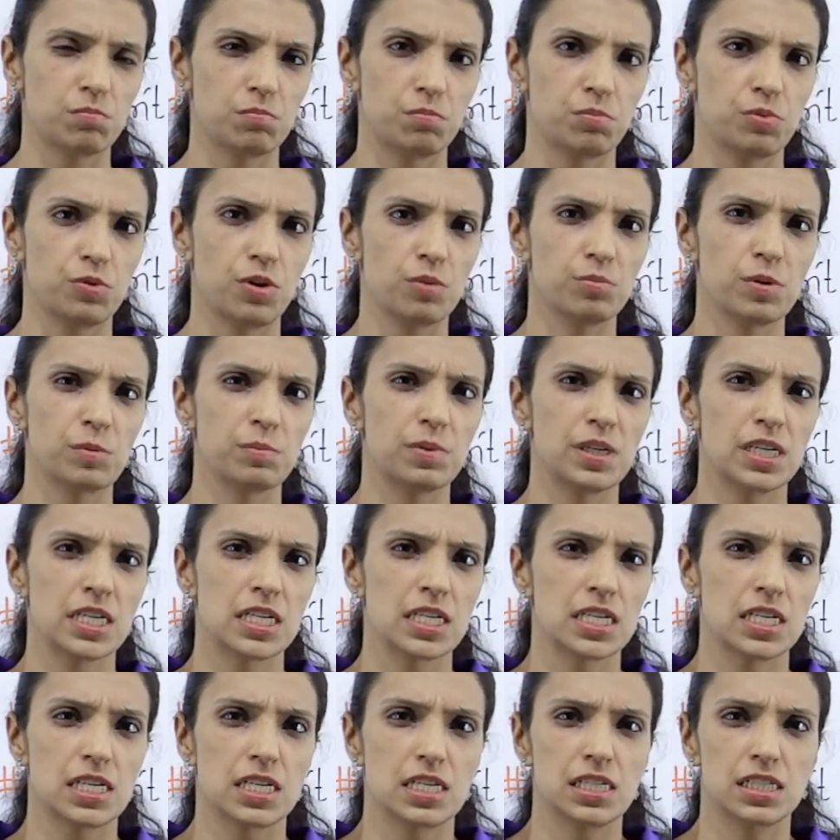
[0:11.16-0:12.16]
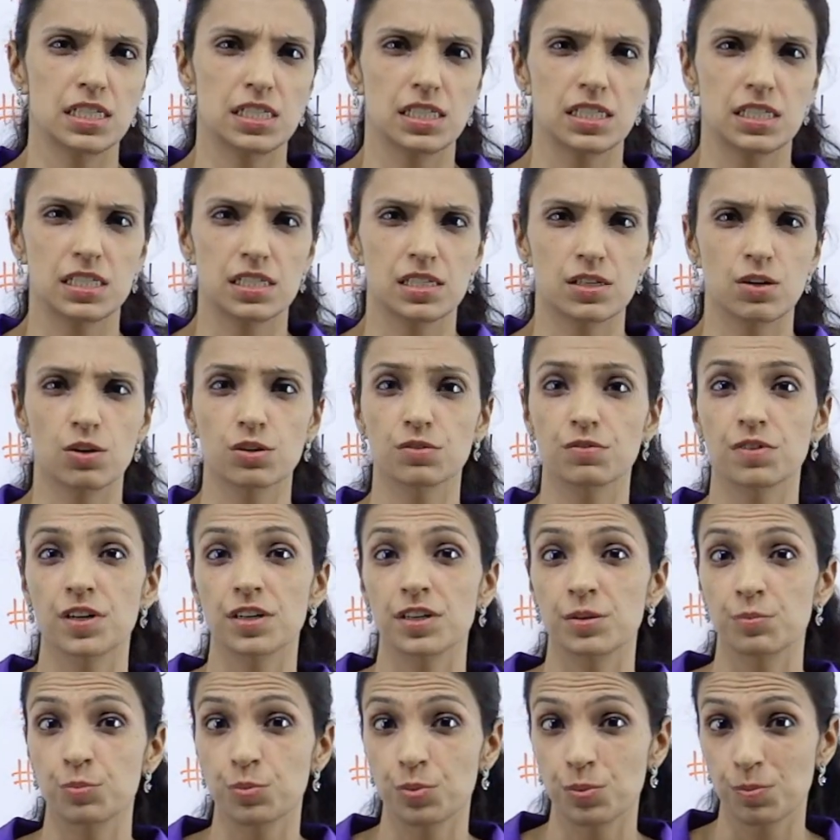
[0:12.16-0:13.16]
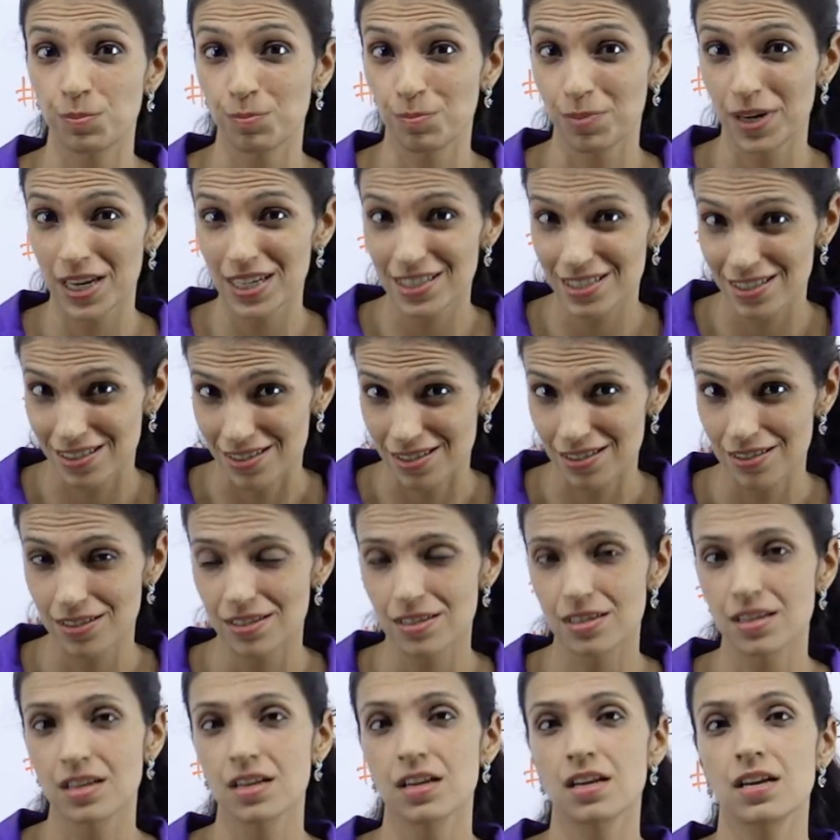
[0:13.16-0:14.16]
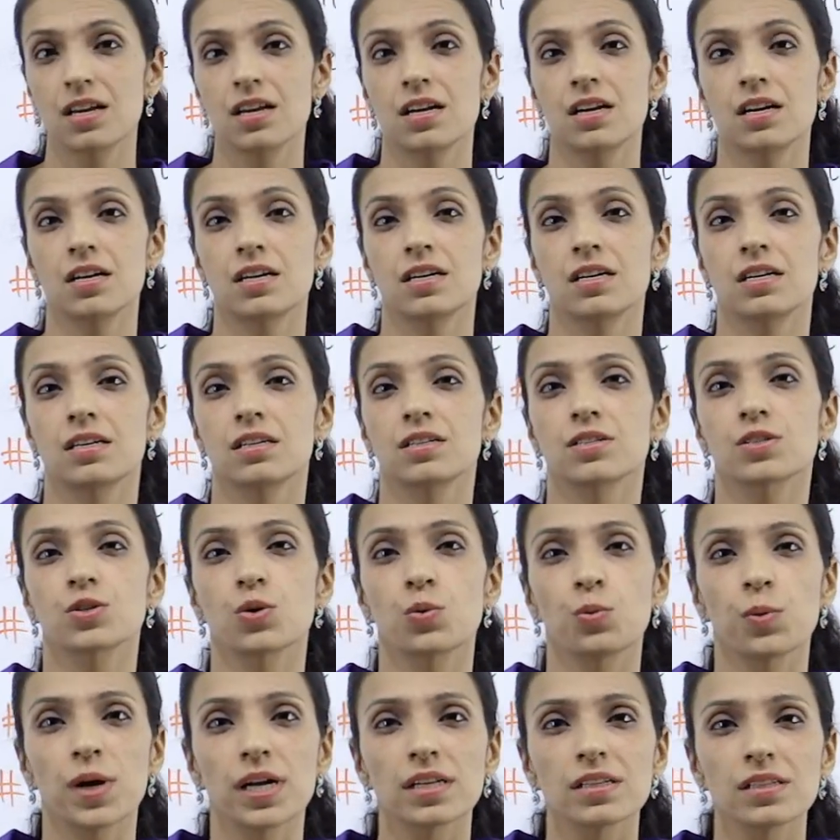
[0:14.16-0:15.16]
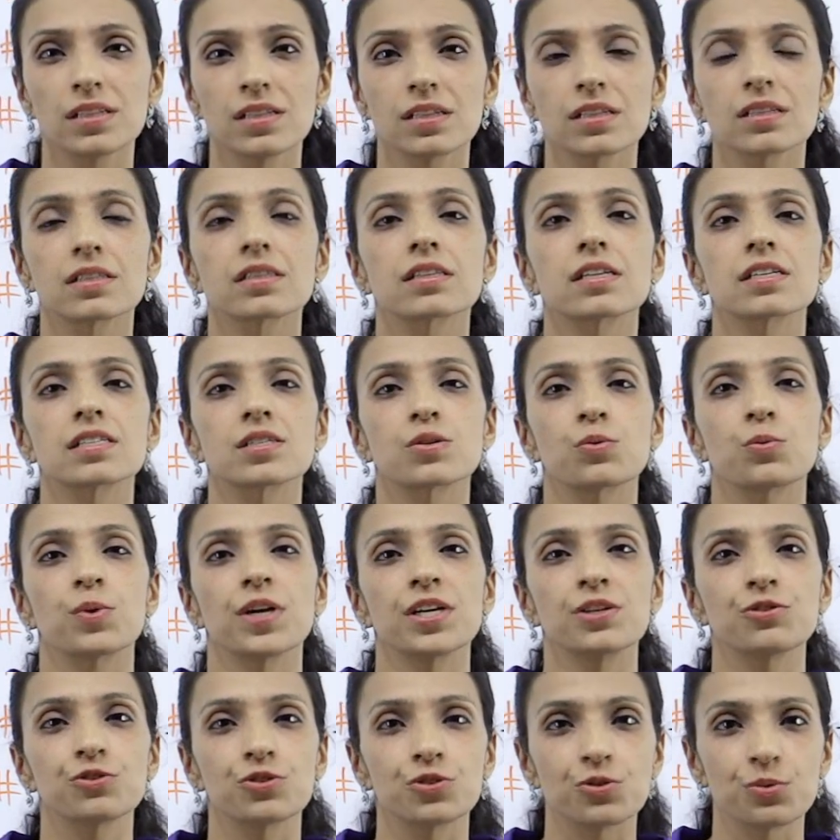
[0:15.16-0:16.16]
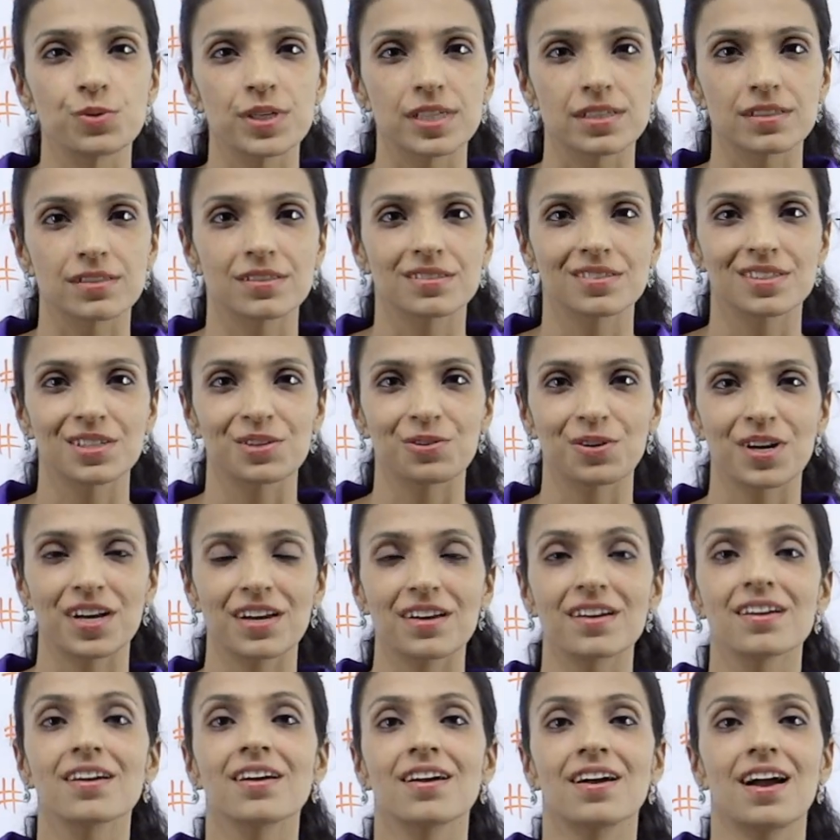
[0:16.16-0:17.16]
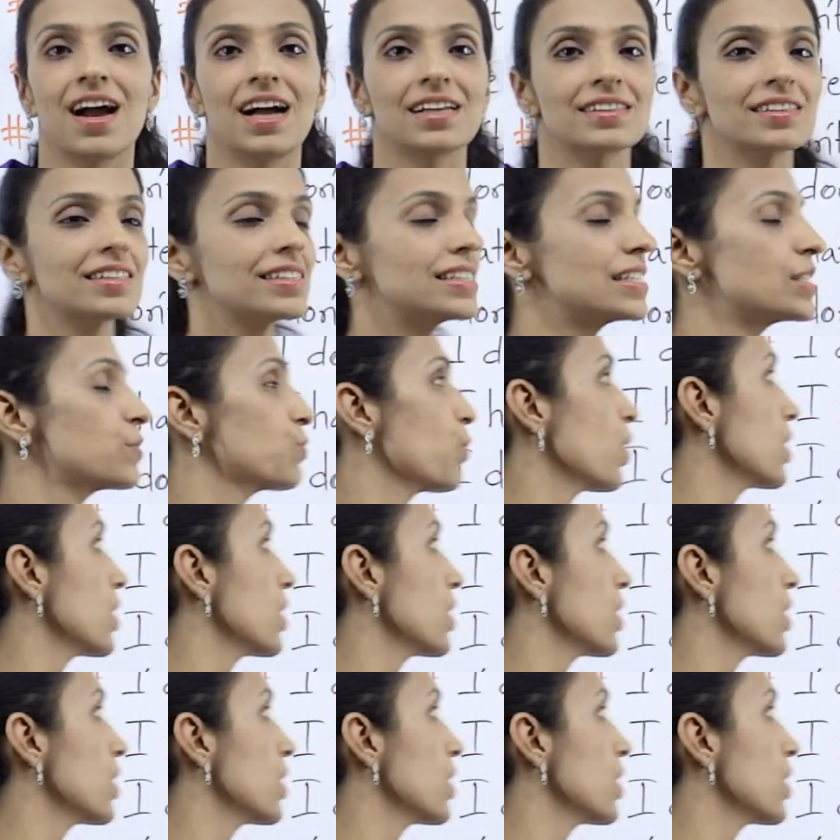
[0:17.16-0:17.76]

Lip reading: probably is not very pleasant. So, well, there's a way you do it, okay? And this is